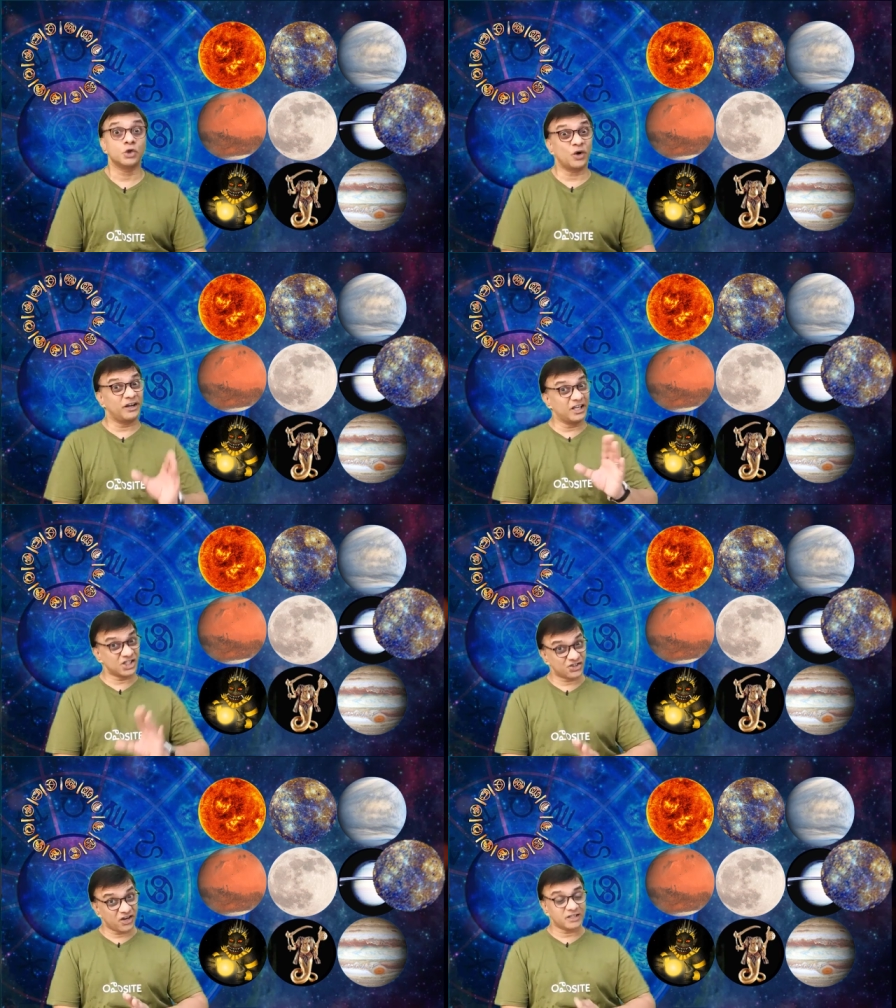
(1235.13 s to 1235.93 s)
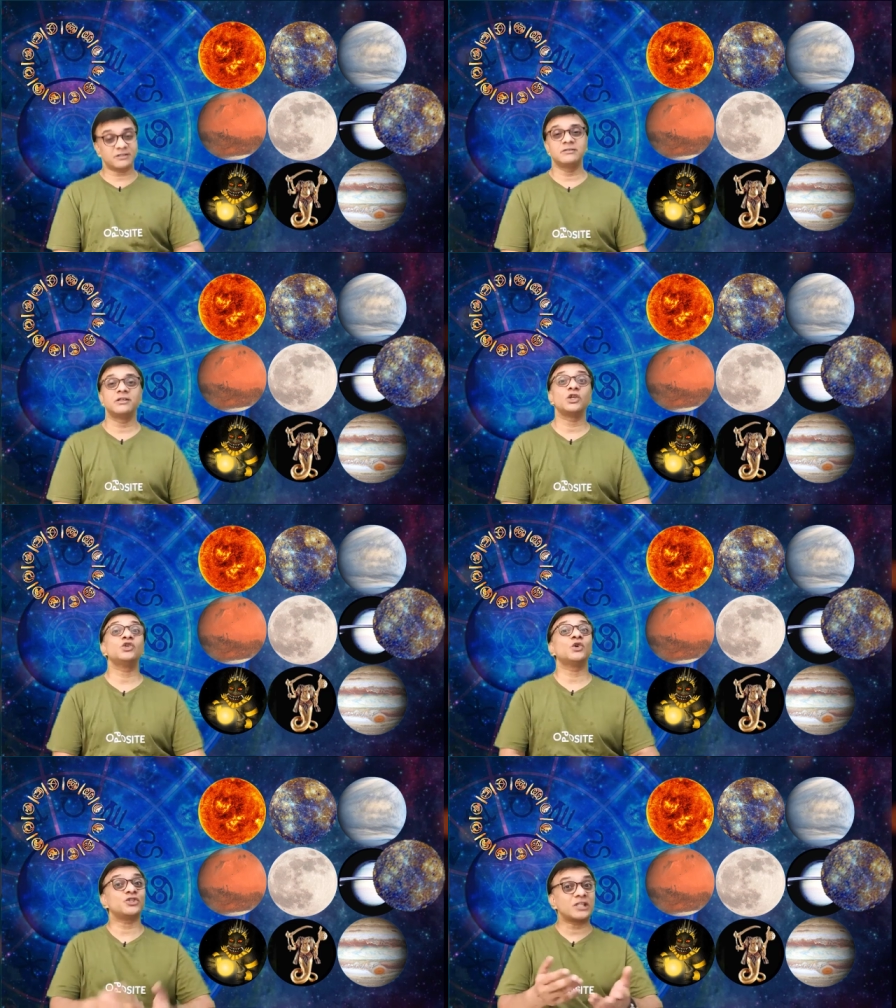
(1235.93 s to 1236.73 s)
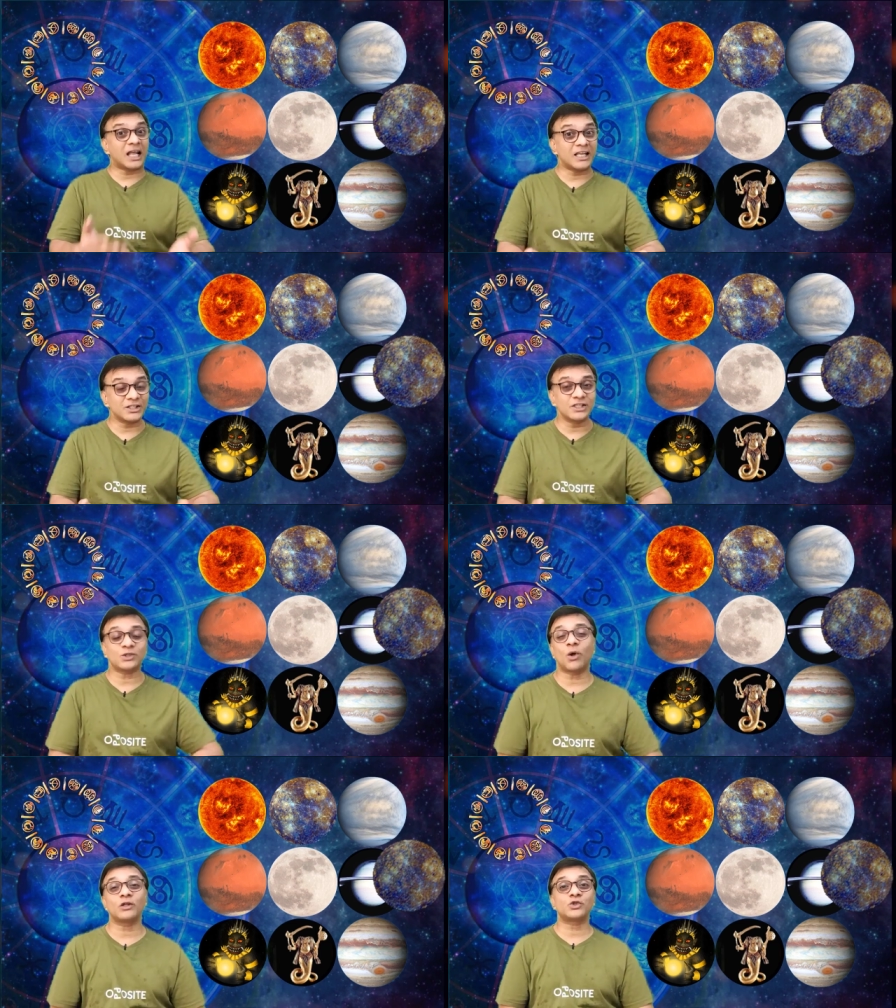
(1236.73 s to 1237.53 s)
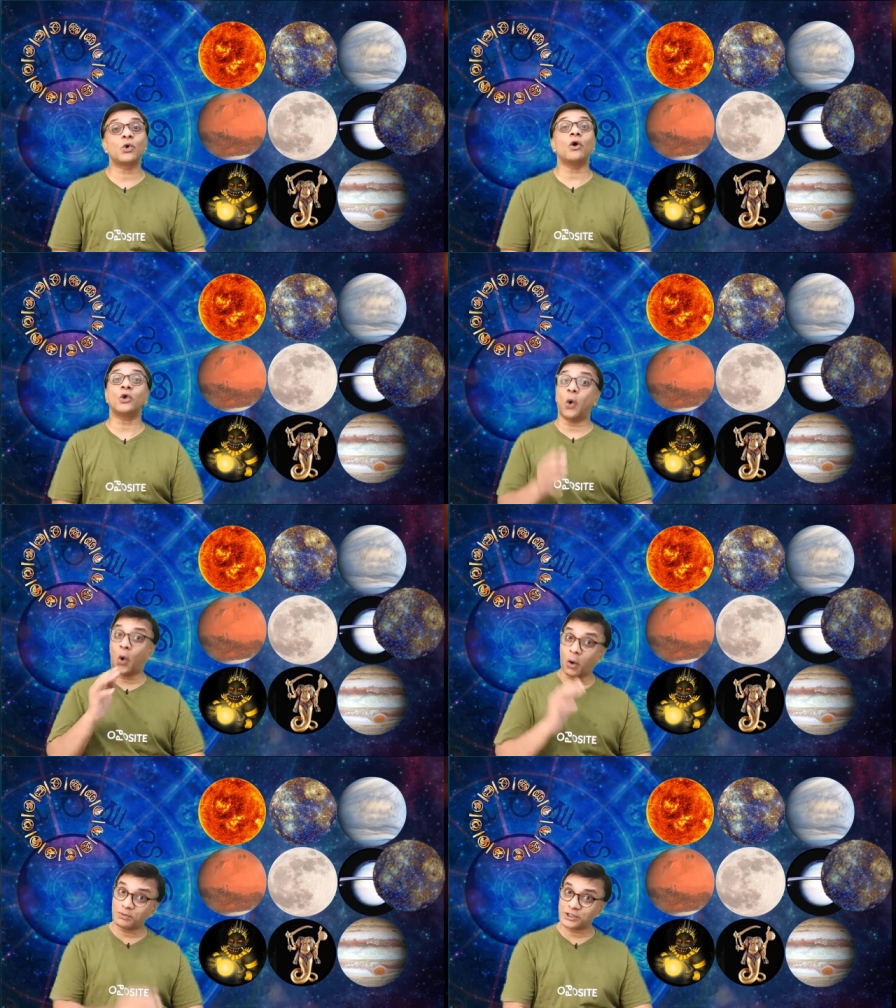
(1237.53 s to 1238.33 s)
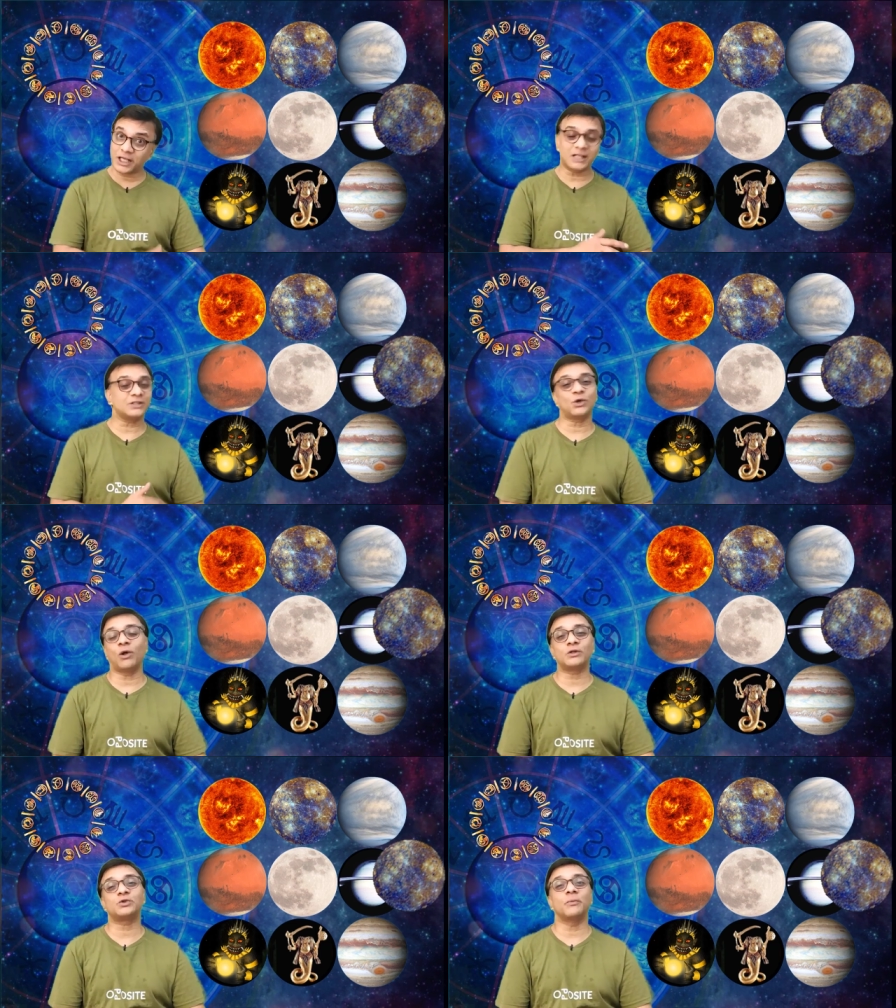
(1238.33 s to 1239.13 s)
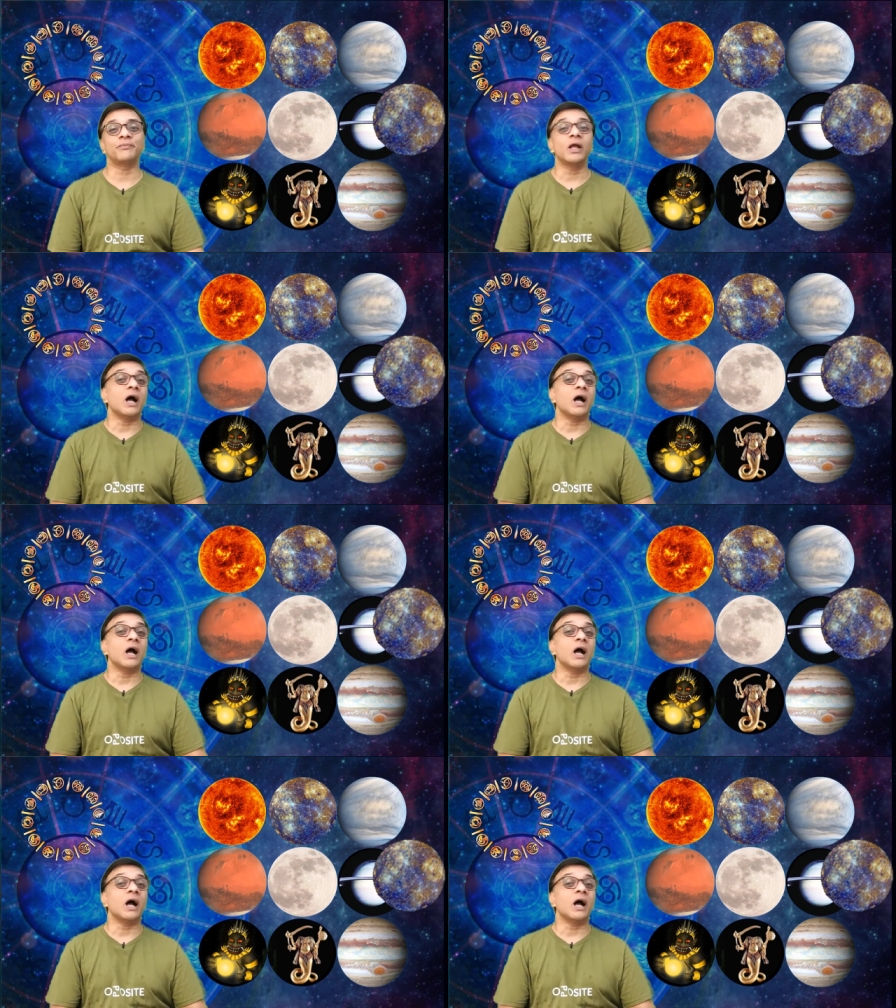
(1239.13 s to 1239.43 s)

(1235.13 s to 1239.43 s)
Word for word: your distress, your challenges also, your obstacles also.